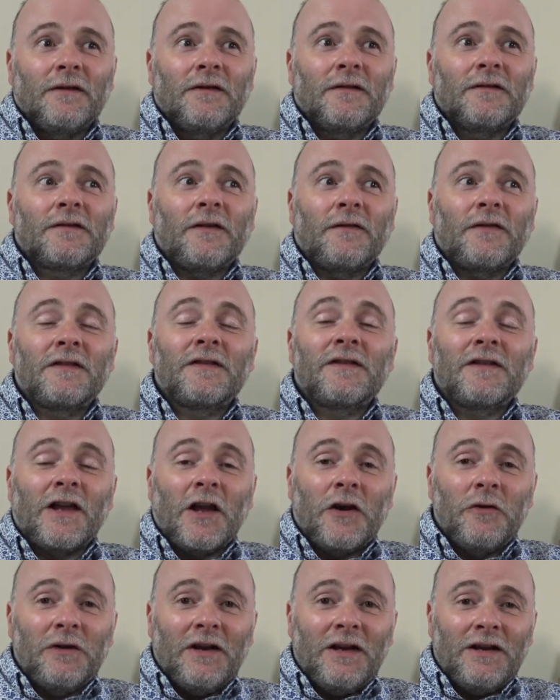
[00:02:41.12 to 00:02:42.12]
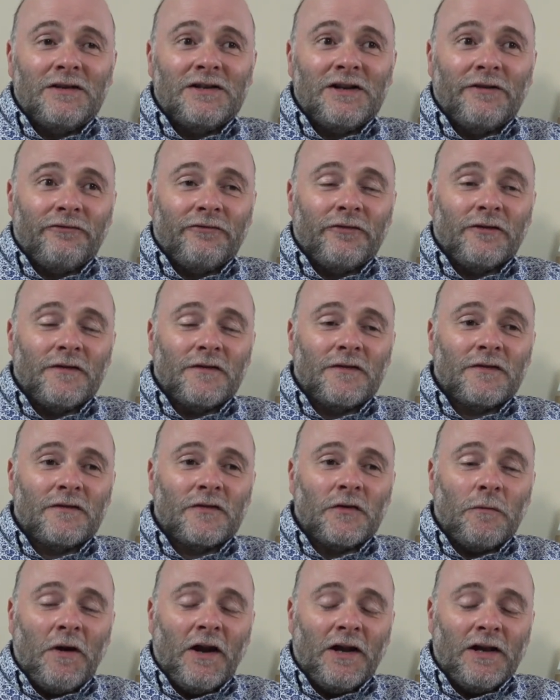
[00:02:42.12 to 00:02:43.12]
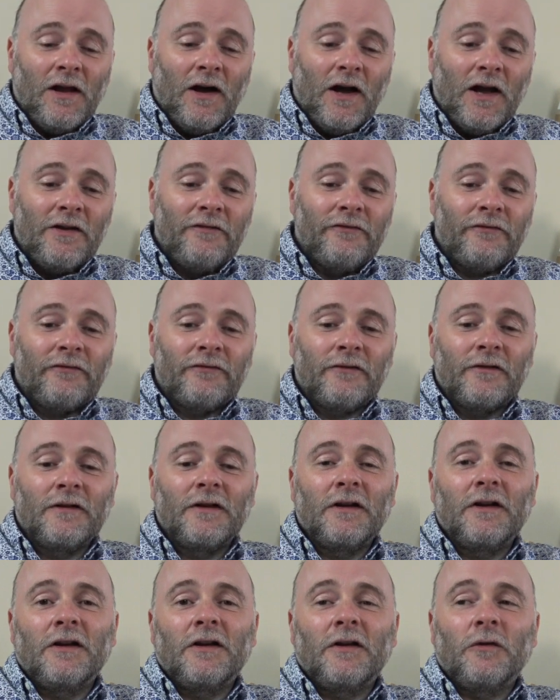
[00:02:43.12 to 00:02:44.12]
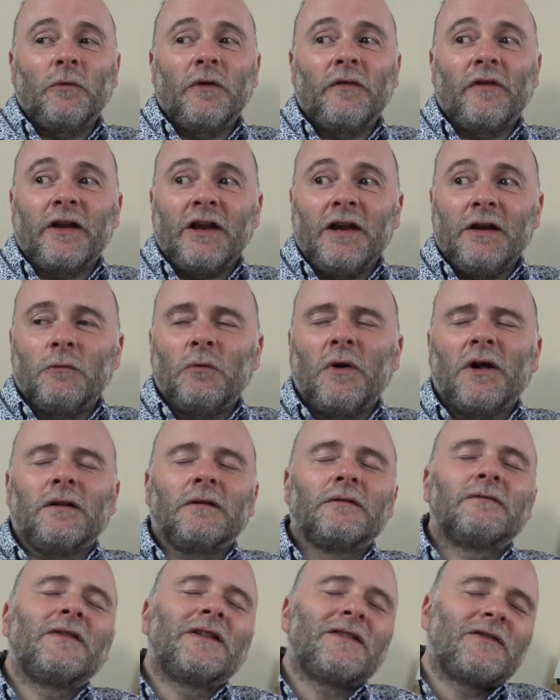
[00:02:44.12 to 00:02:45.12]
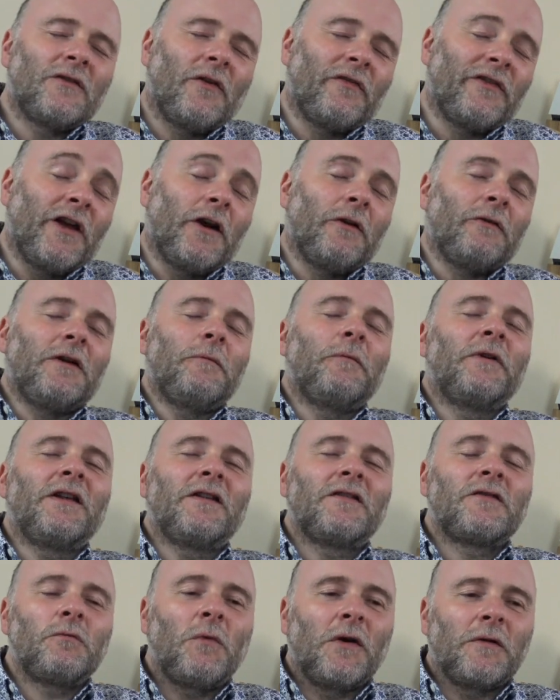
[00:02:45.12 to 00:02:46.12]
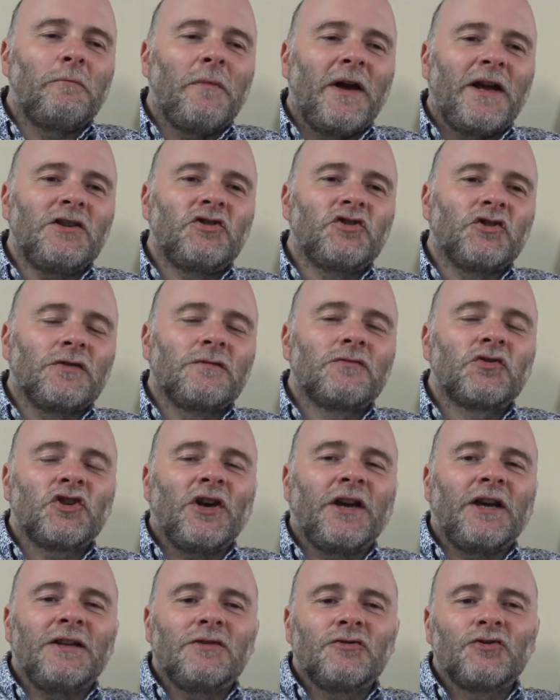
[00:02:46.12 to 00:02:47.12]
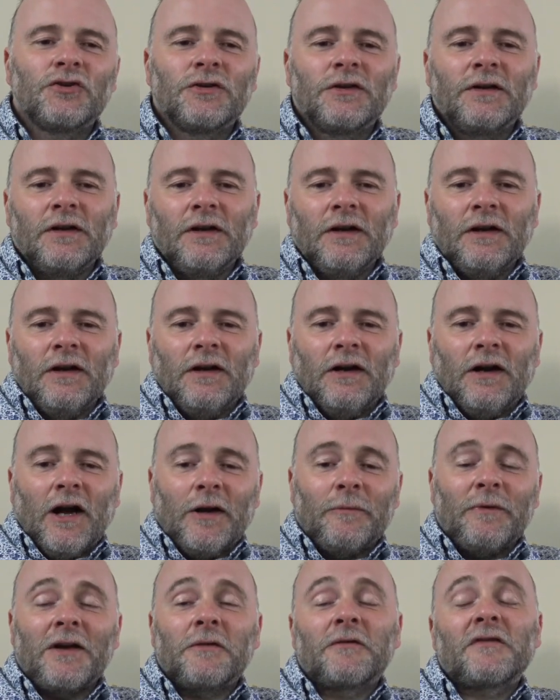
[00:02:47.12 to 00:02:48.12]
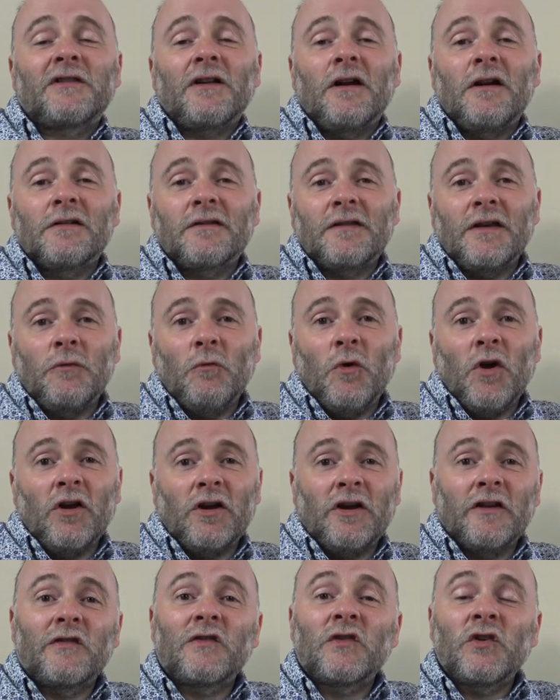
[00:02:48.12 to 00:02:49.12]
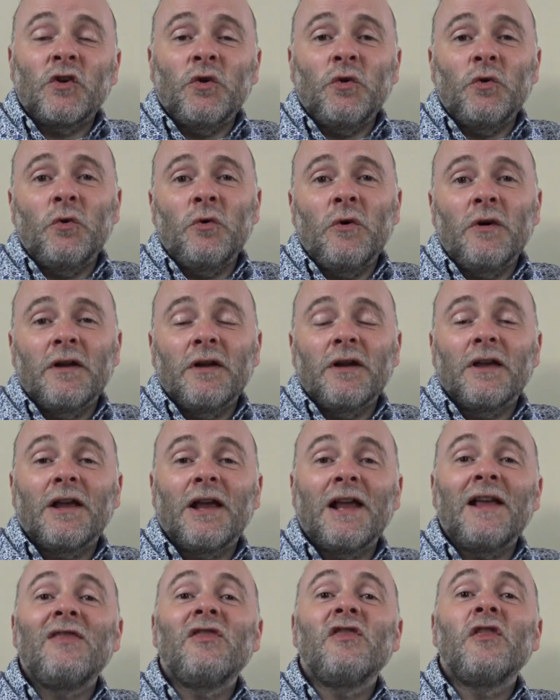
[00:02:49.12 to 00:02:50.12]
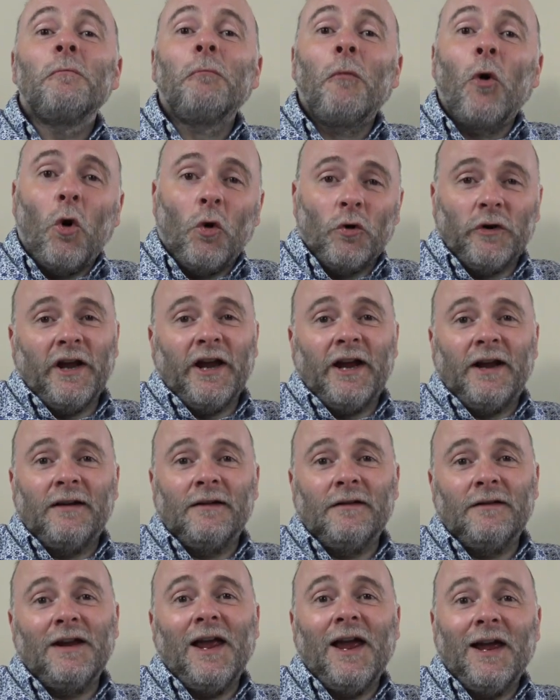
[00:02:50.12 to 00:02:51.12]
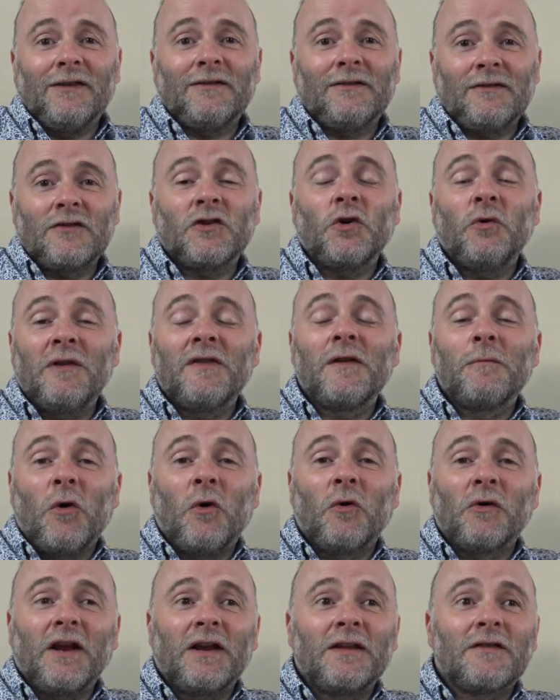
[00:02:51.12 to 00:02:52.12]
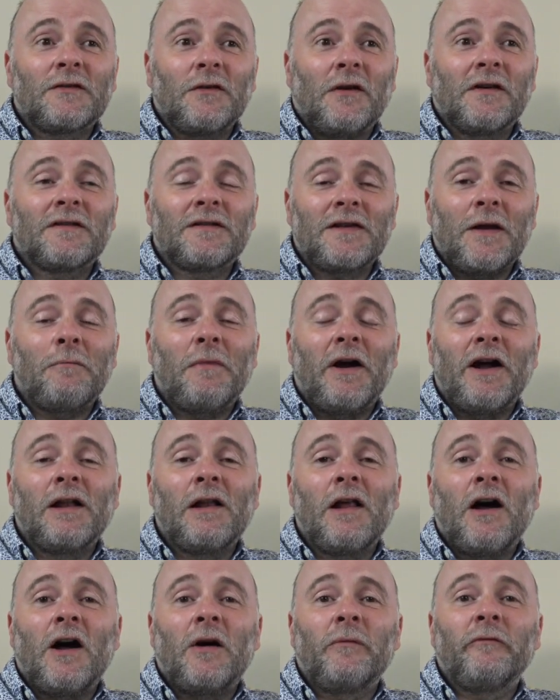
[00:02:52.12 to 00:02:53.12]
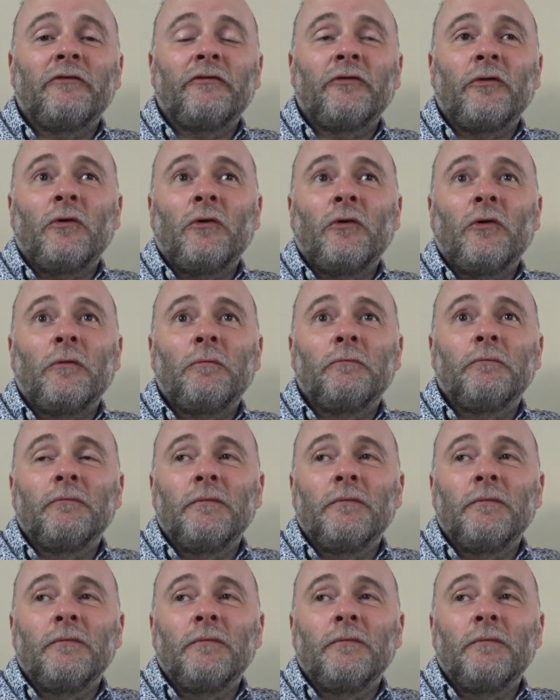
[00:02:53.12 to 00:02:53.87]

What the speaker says: so this is the only difference to my life with the, well, it's not the only, but it's one major change. I'm now starting work at 2 in the morning. Yes, 2 in the morning. So I set my alarm for